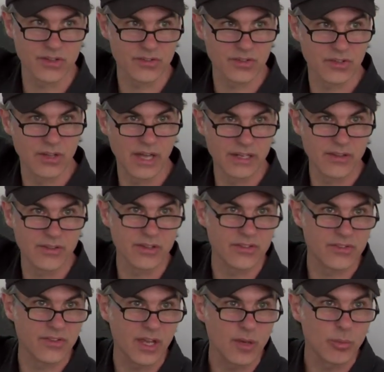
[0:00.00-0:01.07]
is, anything
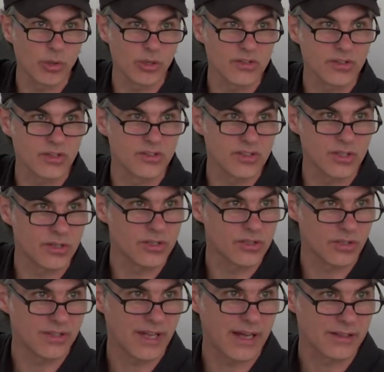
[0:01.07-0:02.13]
stable is considered
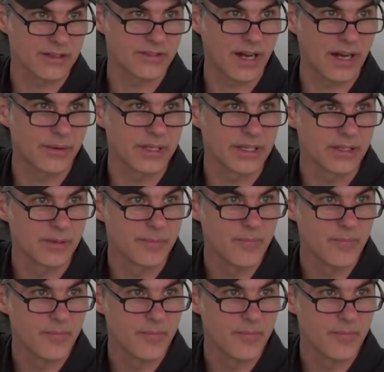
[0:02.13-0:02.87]
totalitarian.